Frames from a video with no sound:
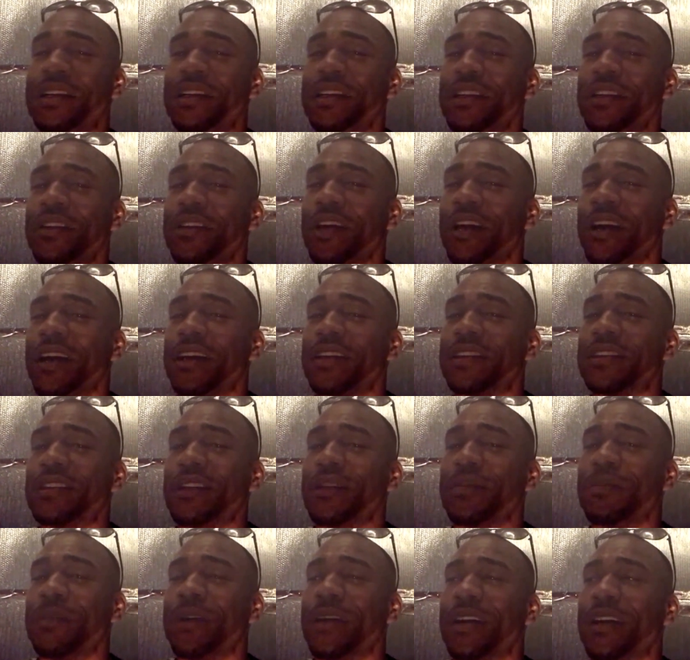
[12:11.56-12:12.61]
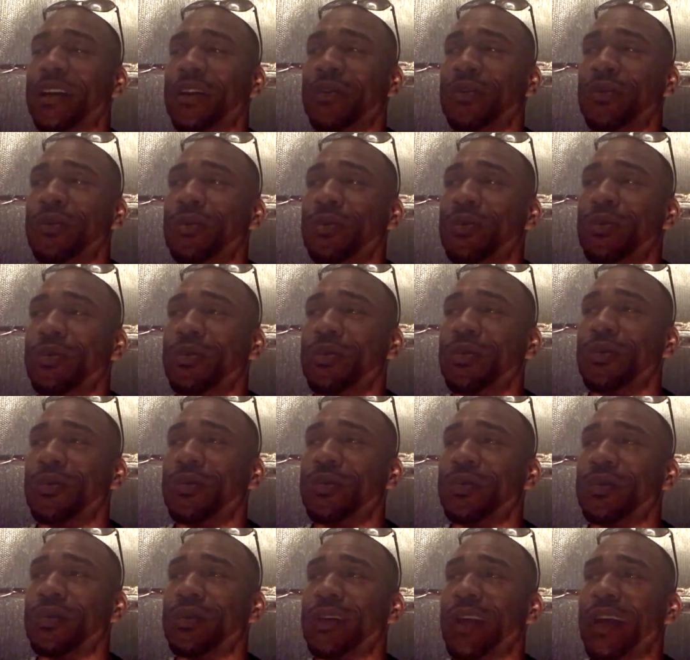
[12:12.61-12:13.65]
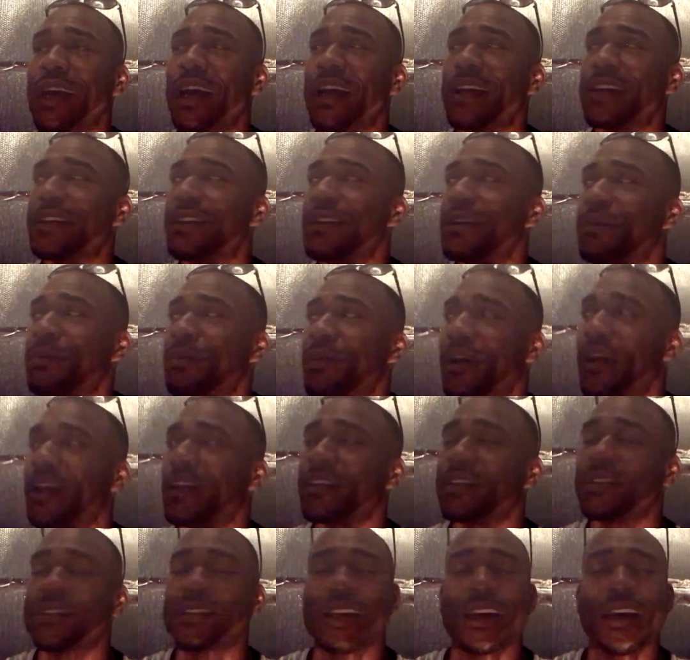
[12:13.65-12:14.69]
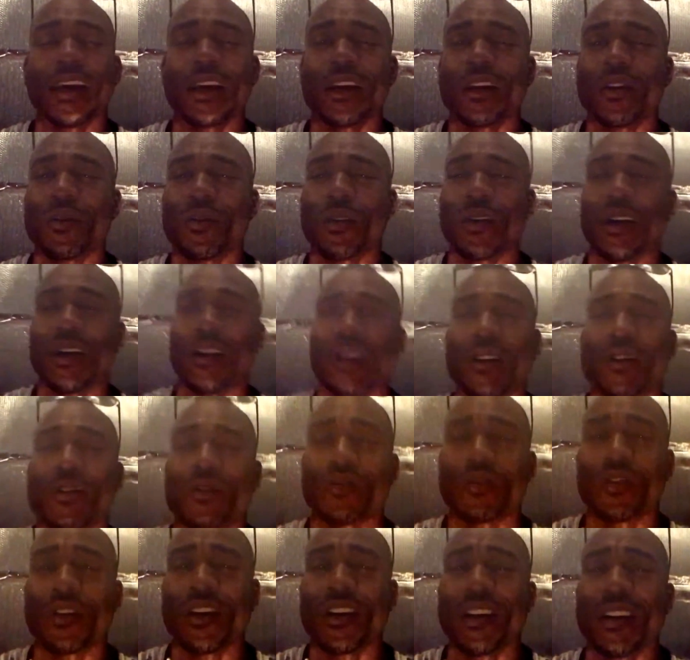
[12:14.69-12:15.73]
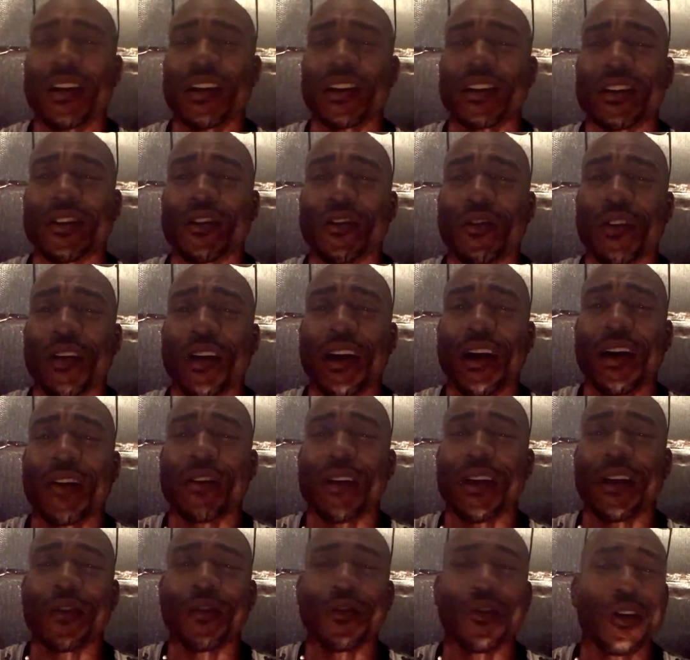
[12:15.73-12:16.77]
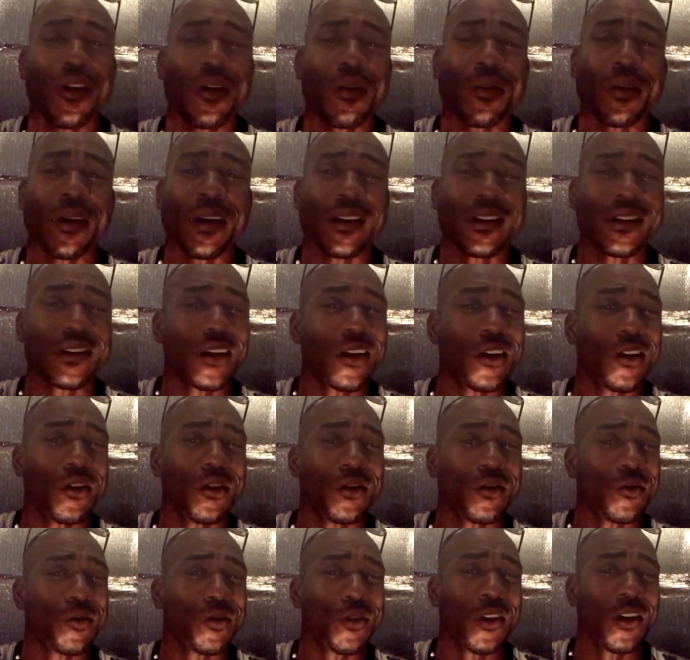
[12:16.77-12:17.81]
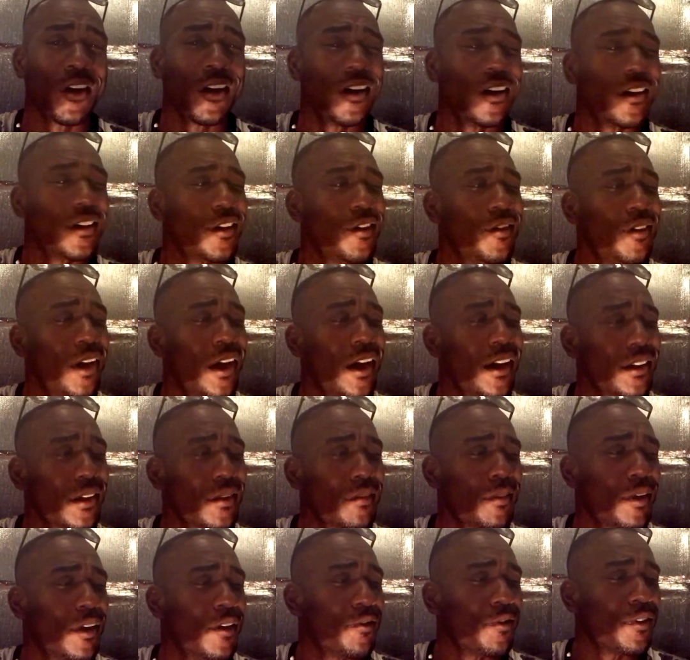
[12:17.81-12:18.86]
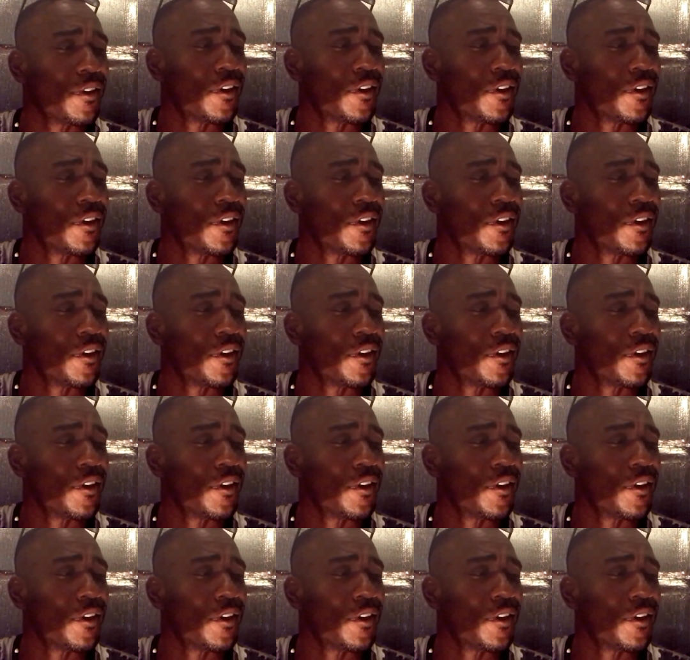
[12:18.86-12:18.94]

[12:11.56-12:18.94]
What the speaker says: you got somebody who actually probably stayed around drugs and crime, and they grew up and they sold some drugs, and you locked them up